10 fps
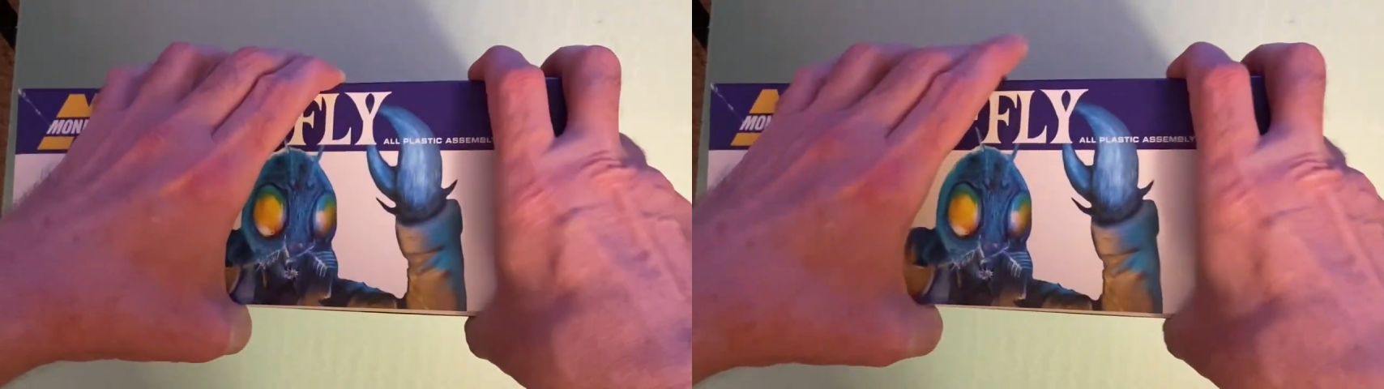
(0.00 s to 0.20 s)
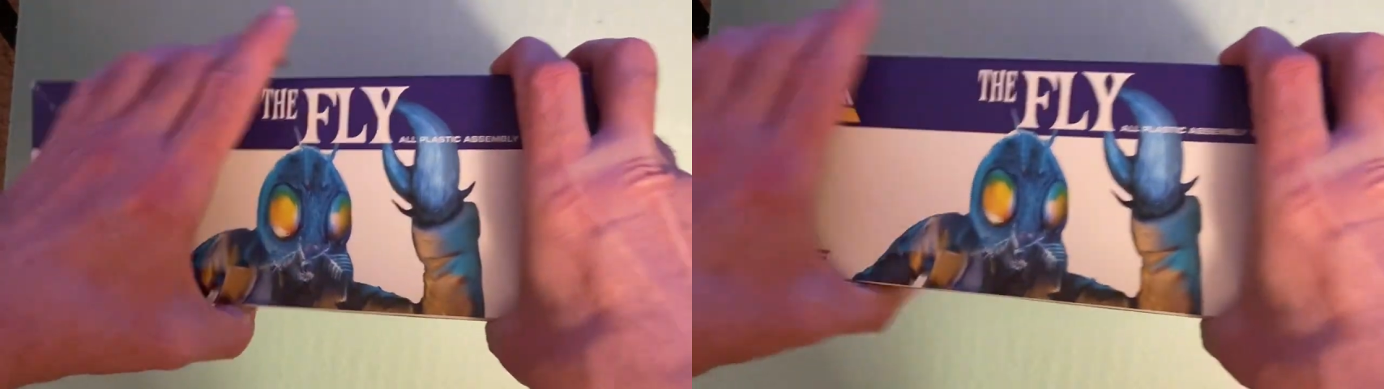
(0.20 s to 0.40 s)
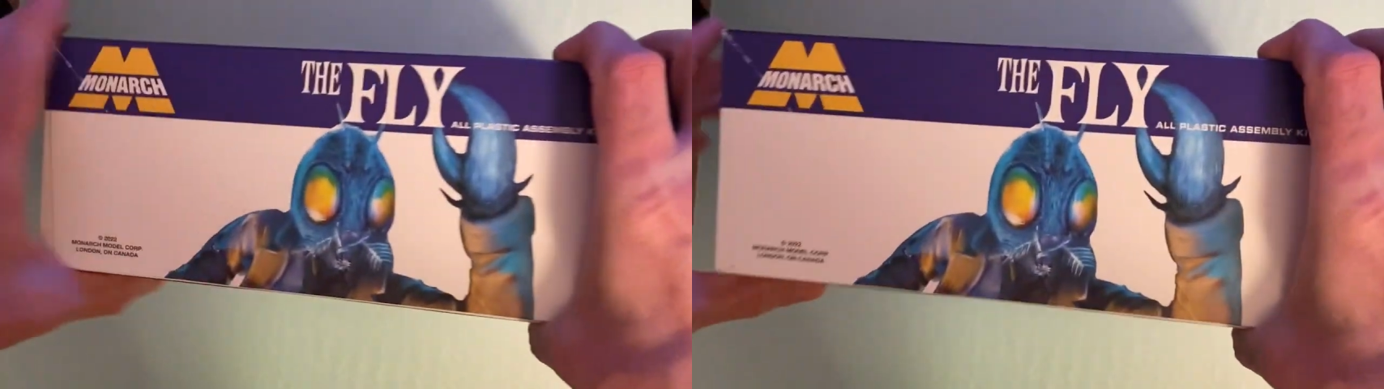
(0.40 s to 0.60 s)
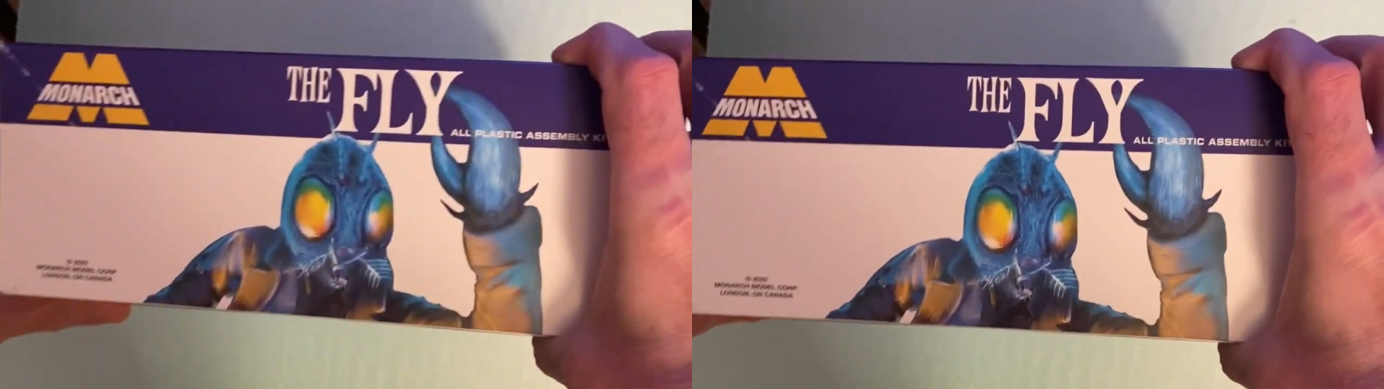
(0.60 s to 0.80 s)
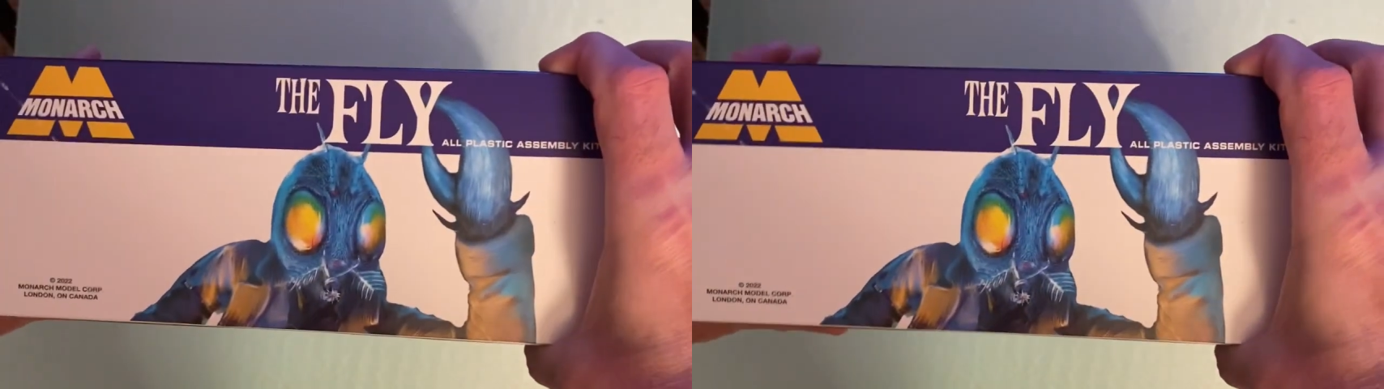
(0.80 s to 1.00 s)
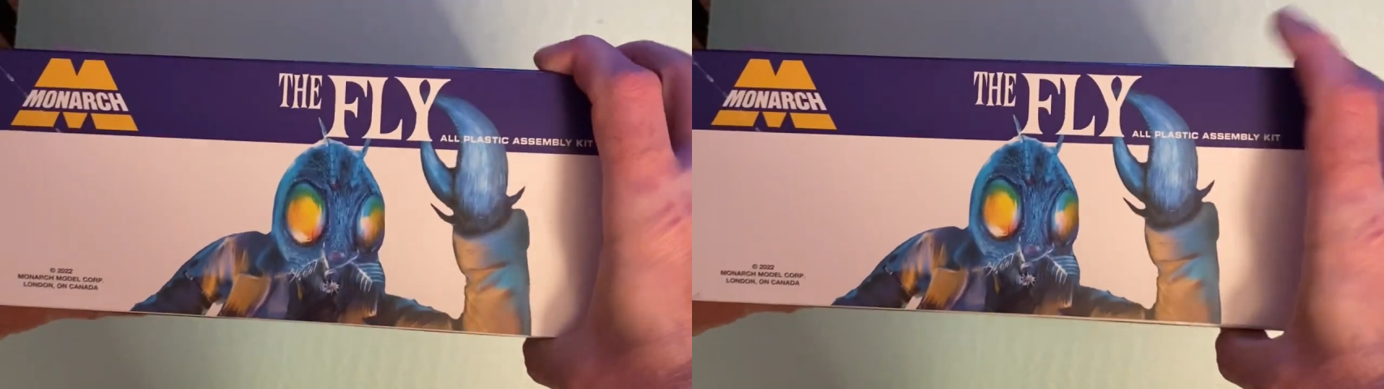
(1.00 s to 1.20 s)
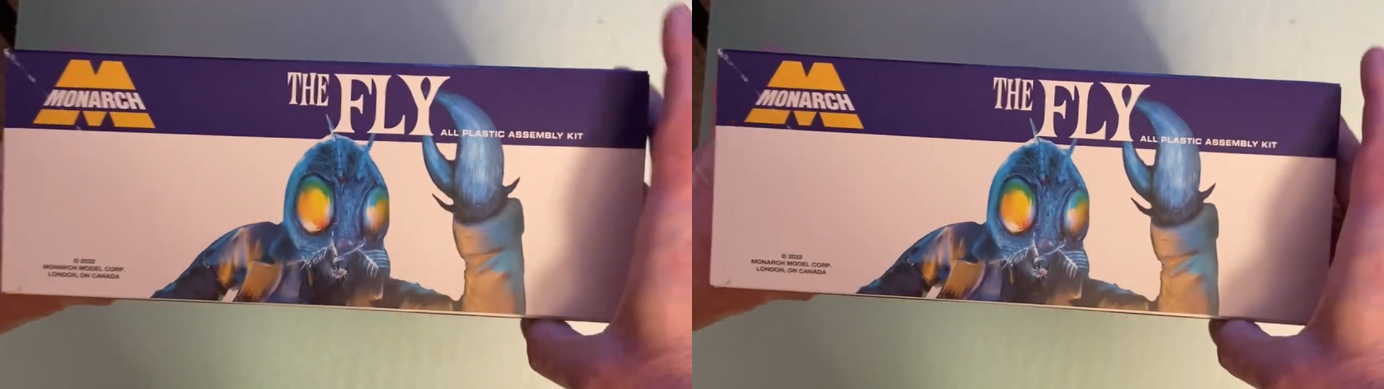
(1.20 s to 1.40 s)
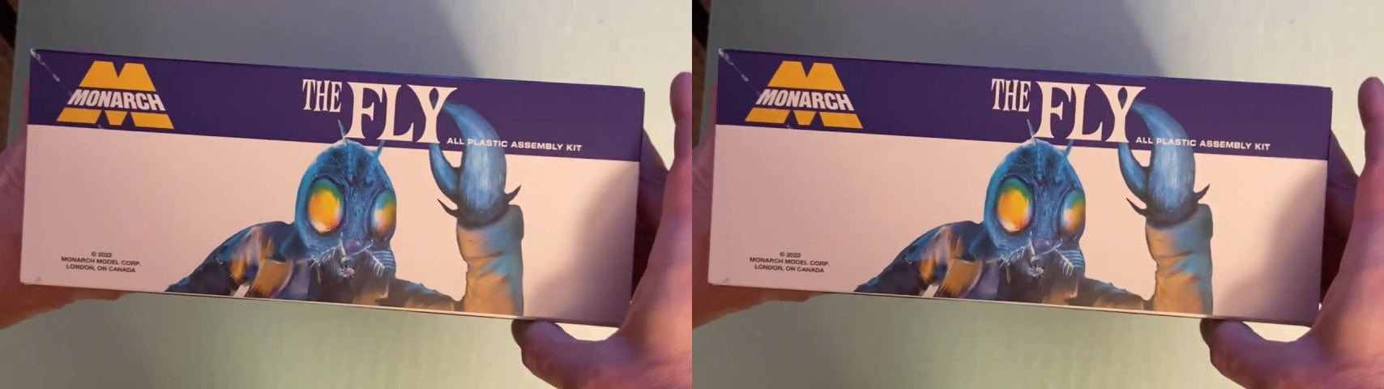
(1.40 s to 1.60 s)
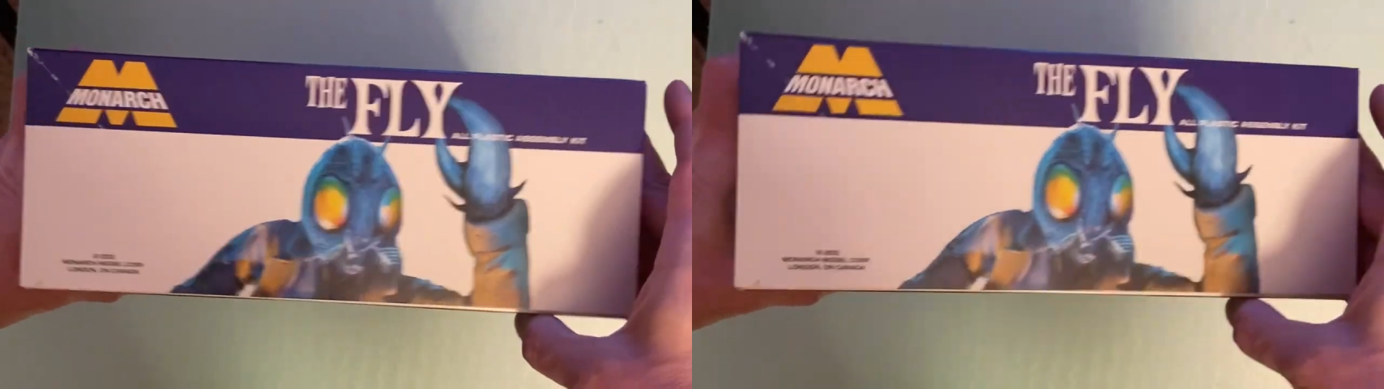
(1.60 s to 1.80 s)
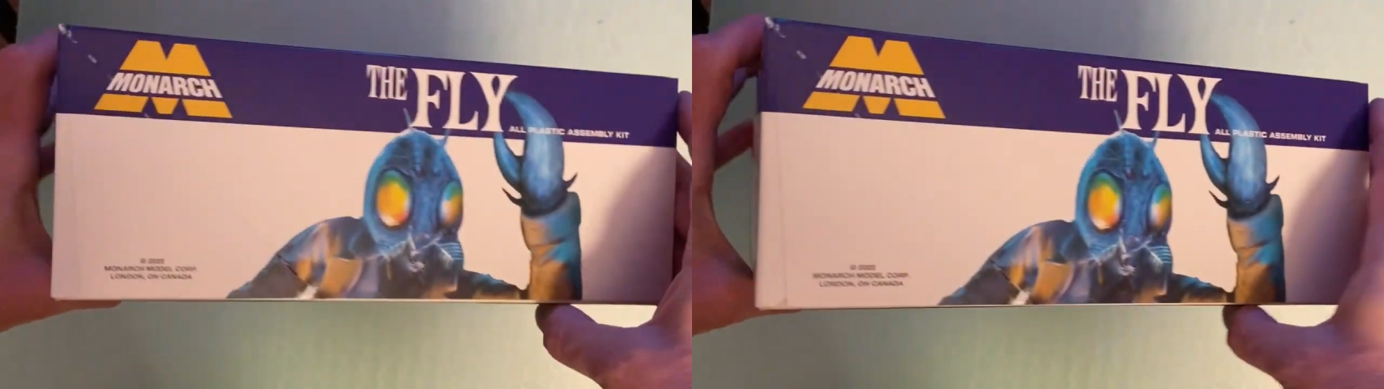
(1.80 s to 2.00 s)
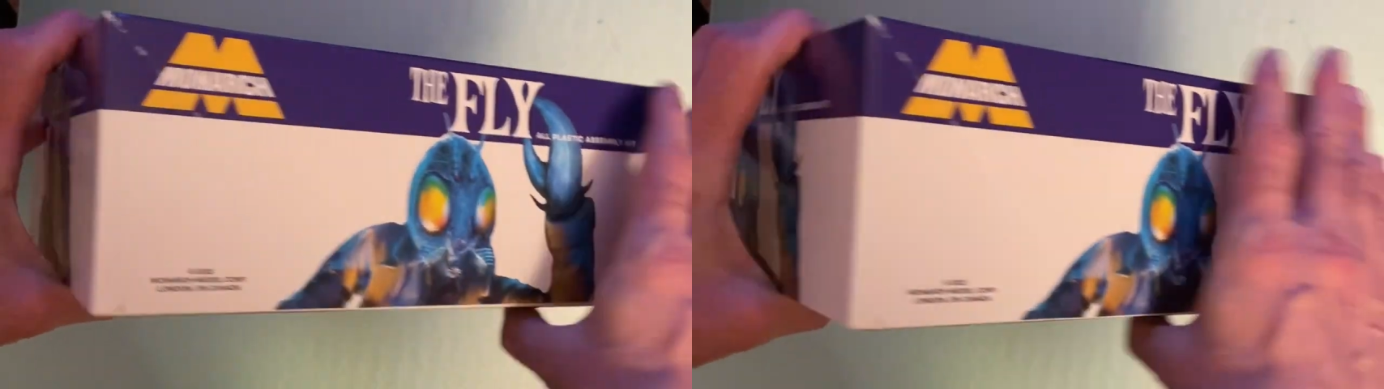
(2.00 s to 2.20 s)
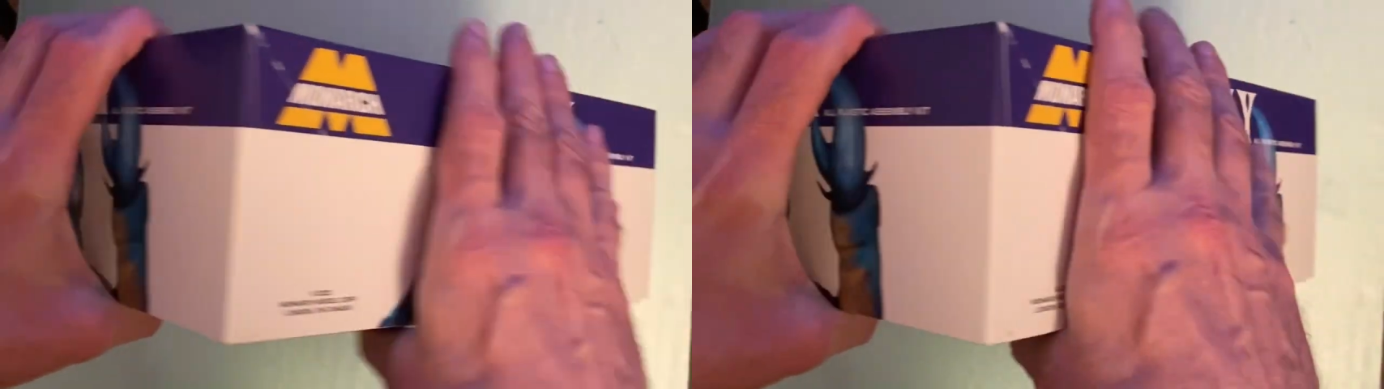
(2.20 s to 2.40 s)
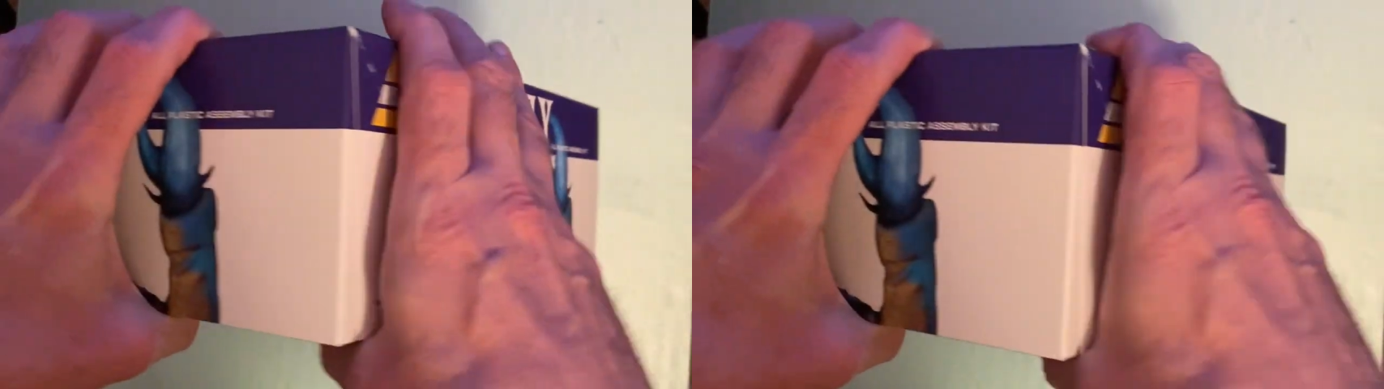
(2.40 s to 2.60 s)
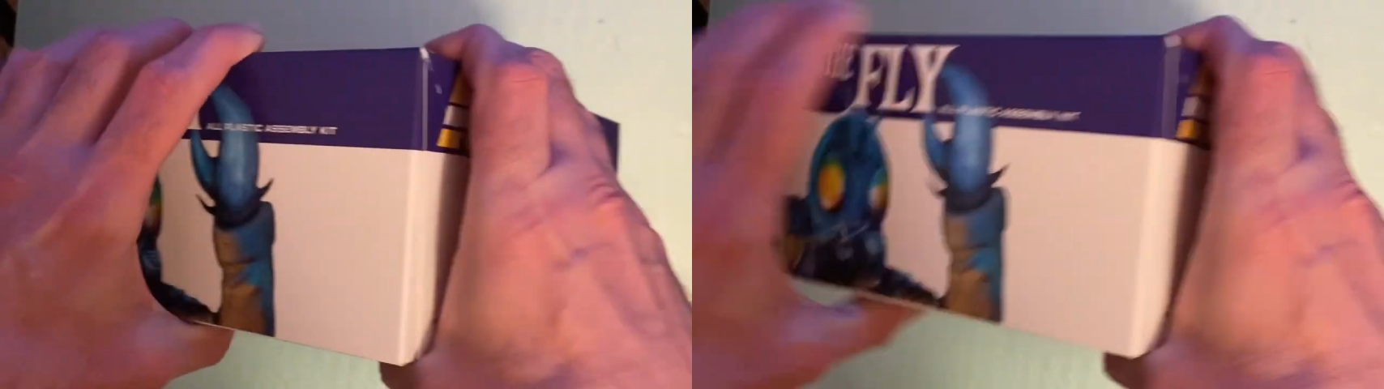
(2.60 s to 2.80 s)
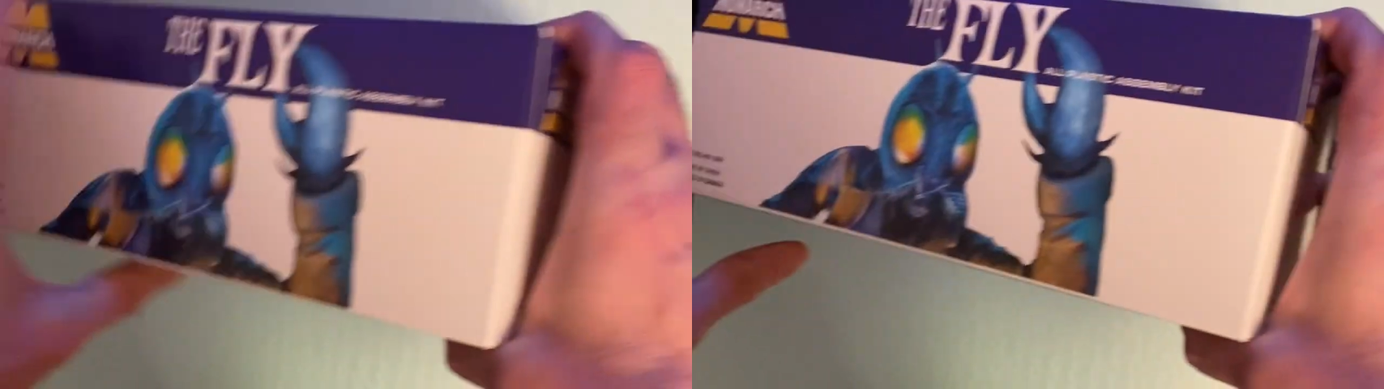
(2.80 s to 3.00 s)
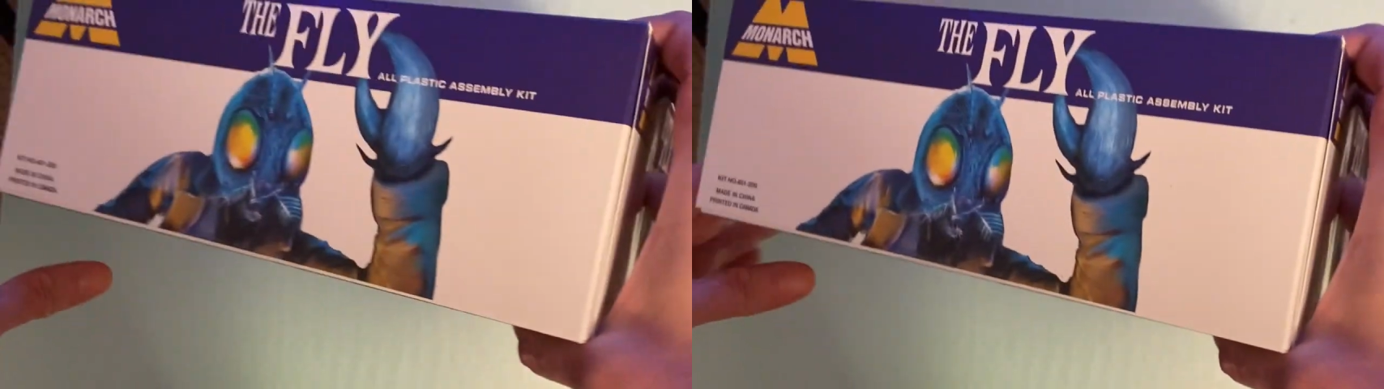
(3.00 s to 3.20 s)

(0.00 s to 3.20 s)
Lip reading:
No face is visible, so there are no lips to read.